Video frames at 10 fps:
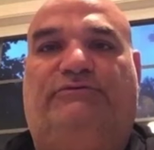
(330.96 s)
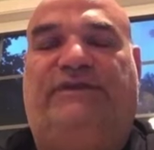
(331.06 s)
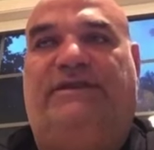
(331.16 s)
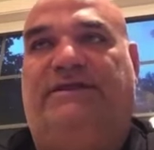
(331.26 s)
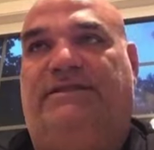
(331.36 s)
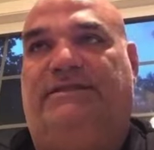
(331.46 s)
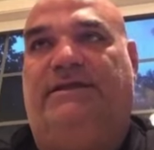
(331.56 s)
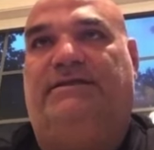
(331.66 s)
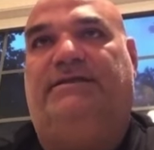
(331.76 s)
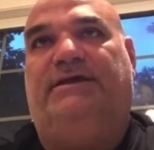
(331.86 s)
said, and
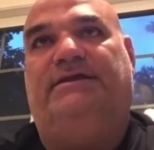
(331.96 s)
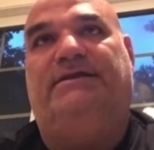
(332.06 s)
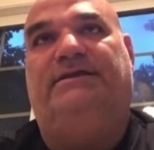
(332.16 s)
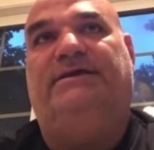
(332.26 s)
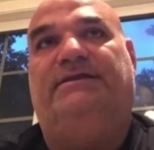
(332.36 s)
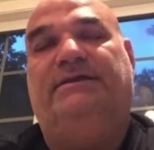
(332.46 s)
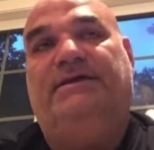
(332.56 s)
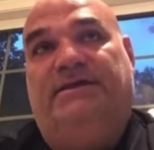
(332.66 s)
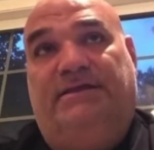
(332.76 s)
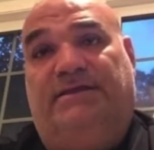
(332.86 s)
and kind of again,
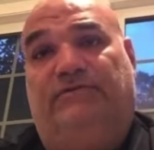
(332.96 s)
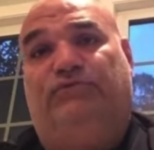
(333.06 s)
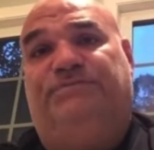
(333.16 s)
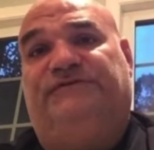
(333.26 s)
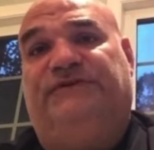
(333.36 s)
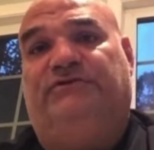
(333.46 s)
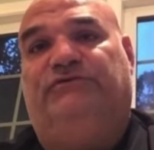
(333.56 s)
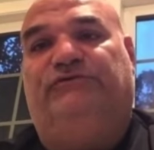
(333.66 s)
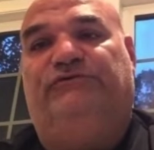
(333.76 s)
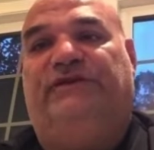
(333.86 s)
that group of seniors
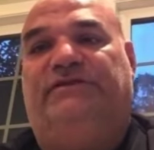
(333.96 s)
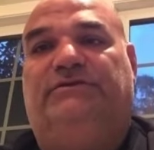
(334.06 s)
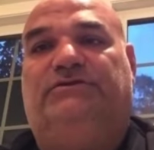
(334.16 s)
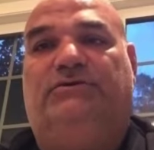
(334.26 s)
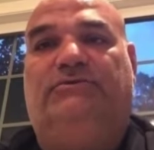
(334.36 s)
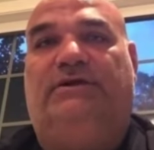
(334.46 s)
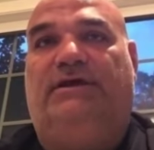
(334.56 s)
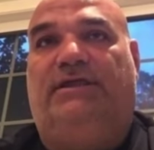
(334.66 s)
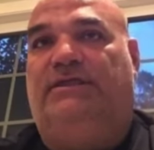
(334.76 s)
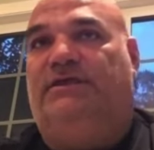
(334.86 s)
who set the tone. All
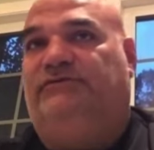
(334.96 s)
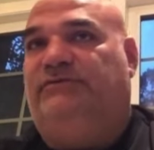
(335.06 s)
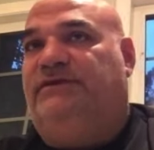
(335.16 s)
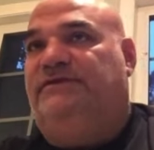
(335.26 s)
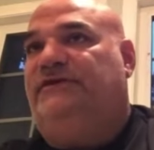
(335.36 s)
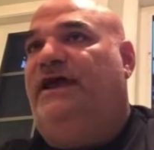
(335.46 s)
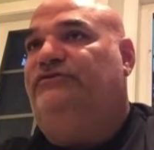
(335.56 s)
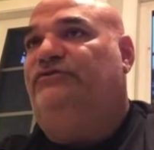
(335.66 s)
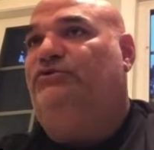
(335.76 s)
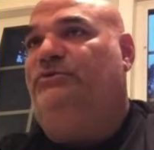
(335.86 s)
right, that's what these guys
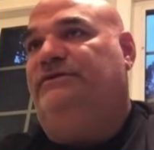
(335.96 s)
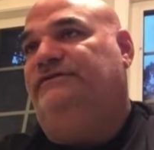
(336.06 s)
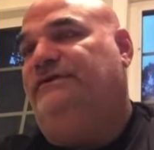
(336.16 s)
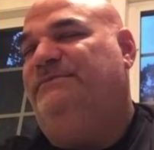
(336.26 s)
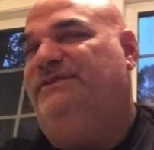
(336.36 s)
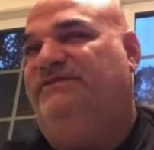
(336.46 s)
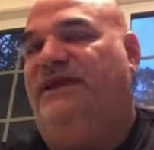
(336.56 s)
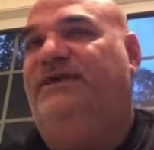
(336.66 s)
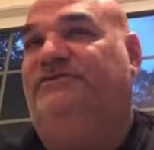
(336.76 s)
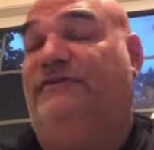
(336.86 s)
are doing, and some of these
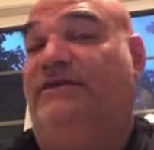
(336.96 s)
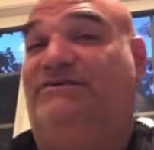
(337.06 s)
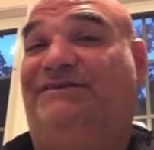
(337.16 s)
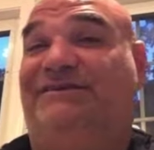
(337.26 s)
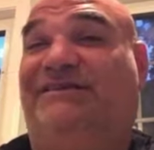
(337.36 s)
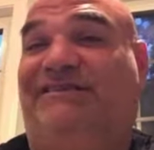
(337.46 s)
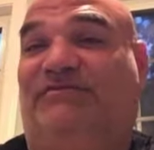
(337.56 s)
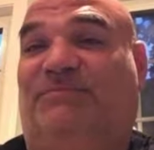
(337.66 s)
guys have actually done this